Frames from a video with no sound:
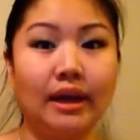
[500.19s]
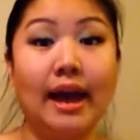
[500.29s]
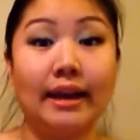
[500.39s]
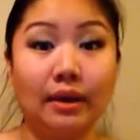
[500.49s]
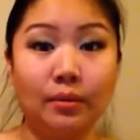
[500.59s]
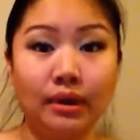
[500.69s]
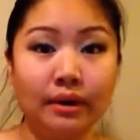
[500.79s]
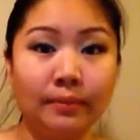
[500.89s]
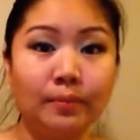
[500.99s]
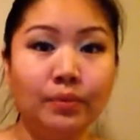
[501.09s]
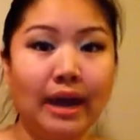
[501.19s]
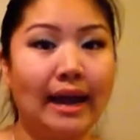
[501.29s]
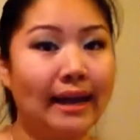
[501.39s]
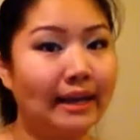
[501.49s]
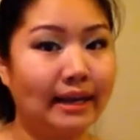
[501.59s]
anywhere at
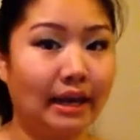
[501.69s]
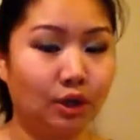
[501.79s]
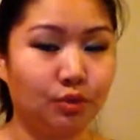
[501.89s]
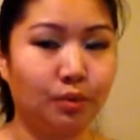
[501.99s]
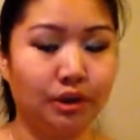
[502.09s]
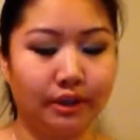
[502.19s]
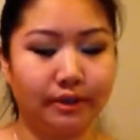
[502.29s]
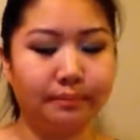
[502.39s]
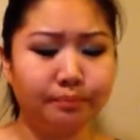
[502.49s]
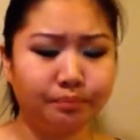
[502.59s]
any Asian market.